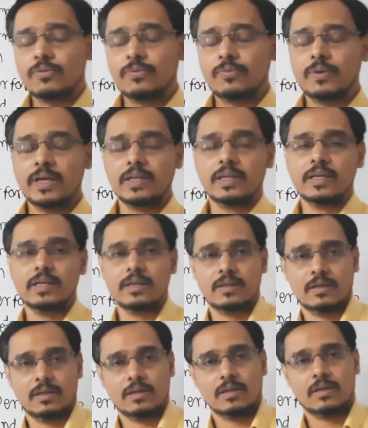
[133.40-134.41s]

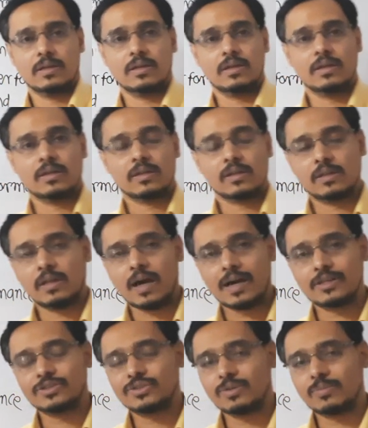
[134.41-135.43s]
very
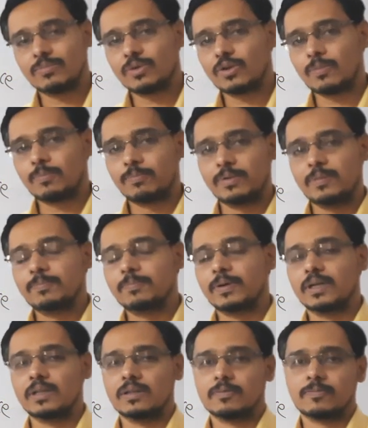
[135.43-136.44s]
large number of
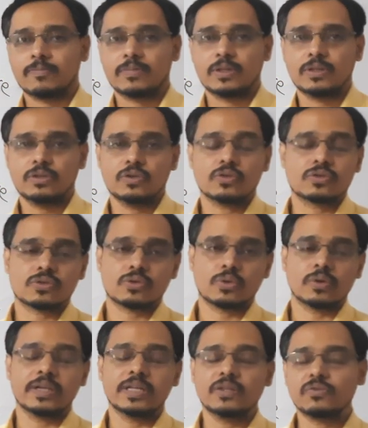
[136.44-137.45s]
people used
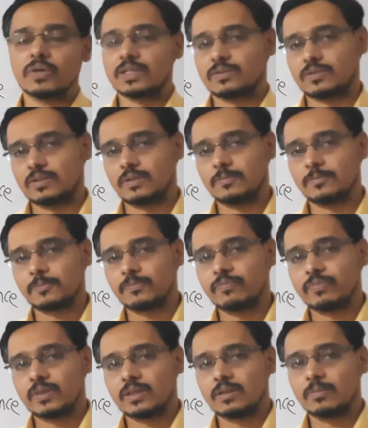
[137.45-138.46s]
to invest,
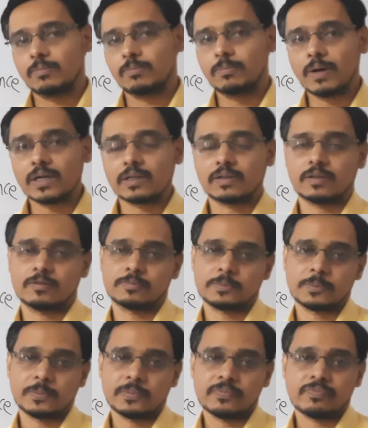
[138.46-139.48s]

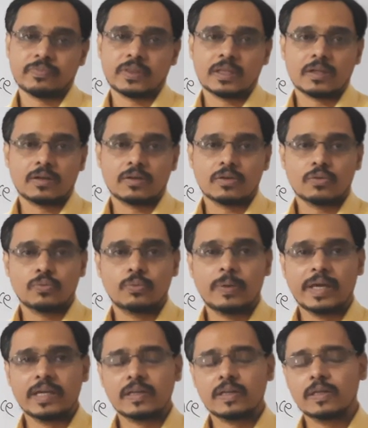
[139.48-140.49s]
but
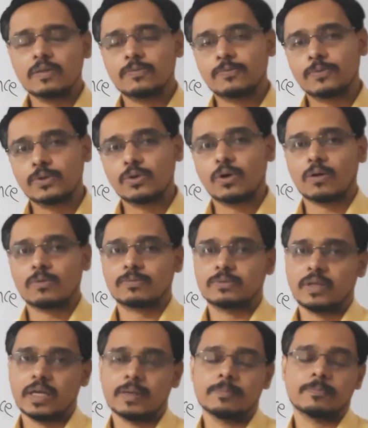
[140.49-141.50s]
very few of
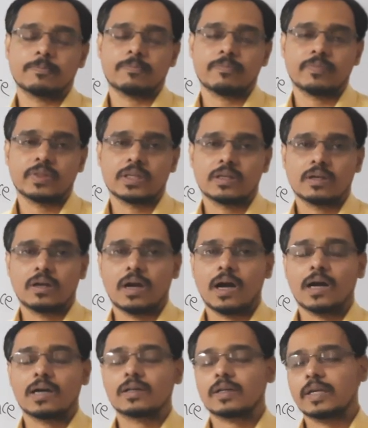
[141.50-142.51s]
them
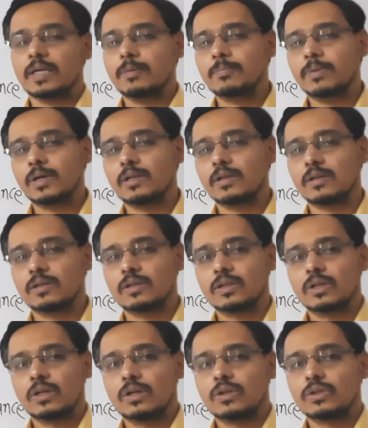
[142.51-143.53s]
are able
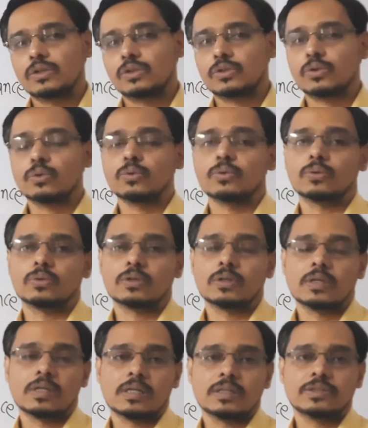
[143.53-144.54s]

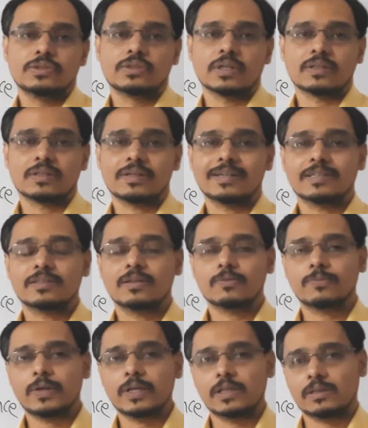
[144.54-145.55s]
to generate the
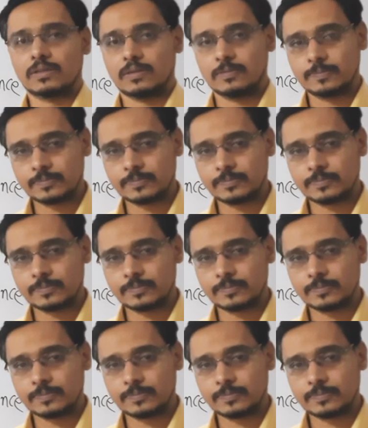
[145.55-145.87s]
wealth.